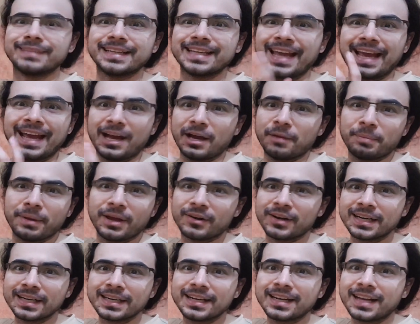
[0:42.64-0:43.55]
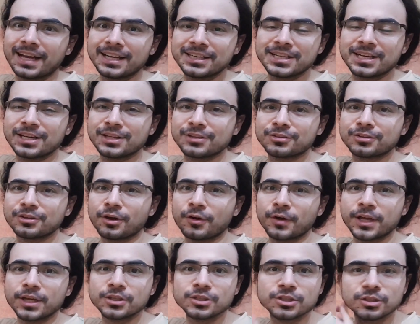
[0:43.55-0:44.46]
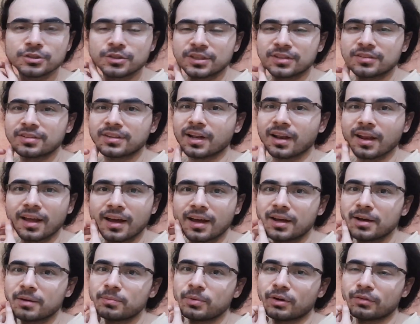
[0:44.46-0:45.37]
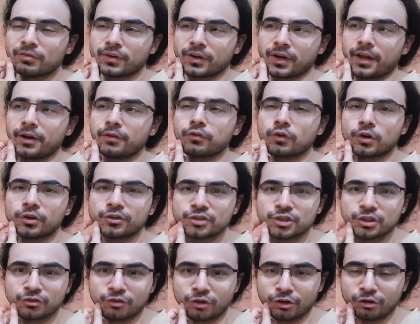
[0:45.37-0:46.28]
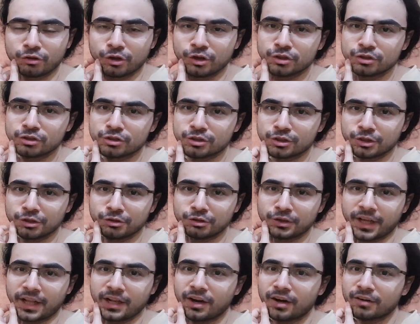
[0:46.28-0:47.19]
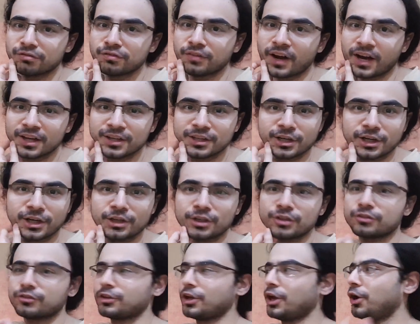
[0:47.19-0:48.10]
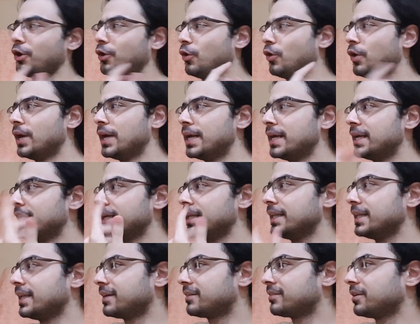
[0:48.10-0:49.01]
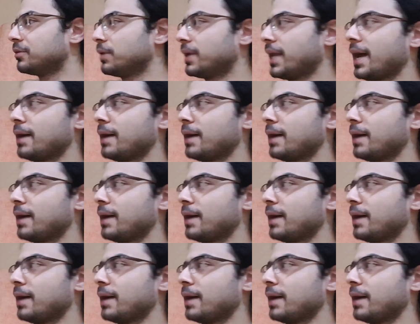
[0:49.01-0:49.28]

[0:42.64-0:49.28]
apparently Nadia is going to this club, and of course she's not going to tell her father, so let's see what